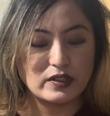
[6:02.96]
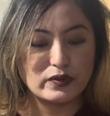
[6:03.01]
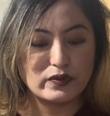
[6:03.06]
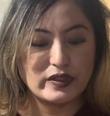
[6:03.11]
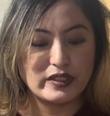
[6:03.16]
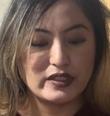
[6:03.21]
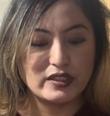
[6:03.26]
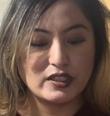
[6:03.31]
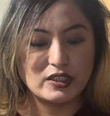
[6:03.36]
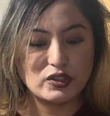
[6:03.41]

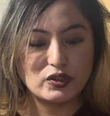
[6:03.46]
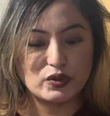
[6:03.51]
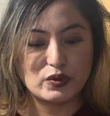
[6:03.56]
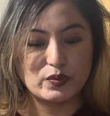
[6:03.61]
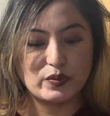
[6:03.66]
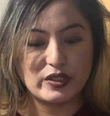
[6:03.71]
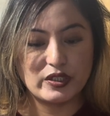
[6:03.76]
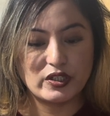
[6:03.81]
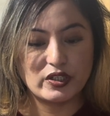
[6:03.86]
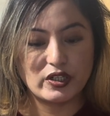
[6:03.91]
we need to
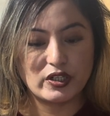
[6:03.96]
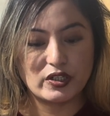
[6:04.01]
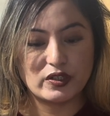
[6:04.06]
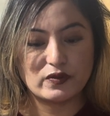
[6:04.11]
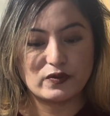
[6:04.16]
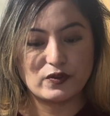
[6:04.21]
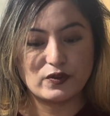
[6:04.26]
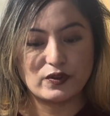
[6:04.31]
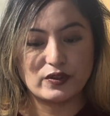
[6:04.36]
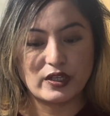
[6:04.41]
be
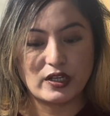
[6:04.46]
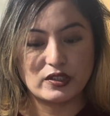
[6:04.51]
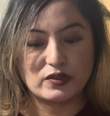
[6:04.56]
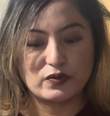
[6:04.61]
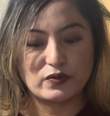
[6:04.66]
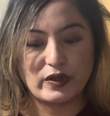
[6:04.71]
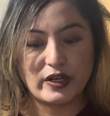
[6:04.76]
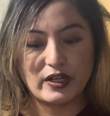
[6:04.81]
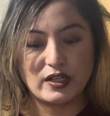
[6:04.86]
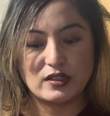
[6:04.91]
careful that
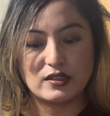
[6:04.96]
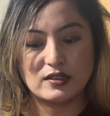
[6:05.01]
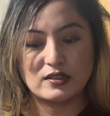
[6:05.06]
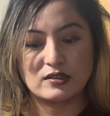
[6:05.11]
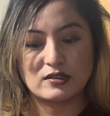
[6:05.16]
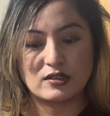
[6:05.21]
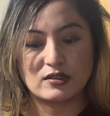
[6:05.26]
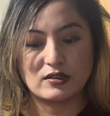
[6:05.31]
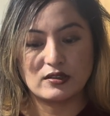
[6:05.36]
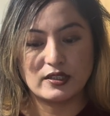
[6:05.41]
when
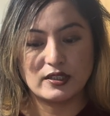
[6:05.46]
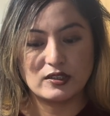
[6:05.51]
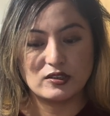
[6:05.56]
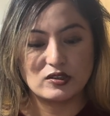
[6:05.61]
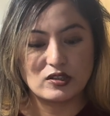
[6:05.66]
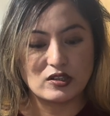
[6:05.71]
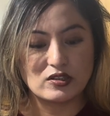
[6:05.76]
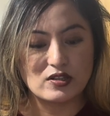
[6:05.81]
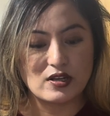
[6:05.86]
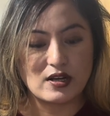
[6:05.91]
installing
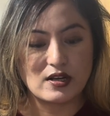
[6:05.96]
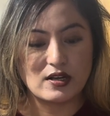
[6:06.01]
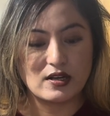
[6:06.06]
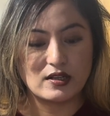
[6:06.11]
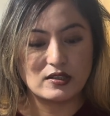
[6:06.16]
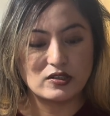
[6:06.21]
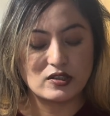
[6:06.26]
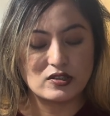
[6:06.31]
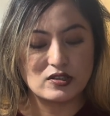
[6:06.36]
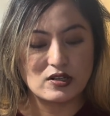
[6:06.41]
such a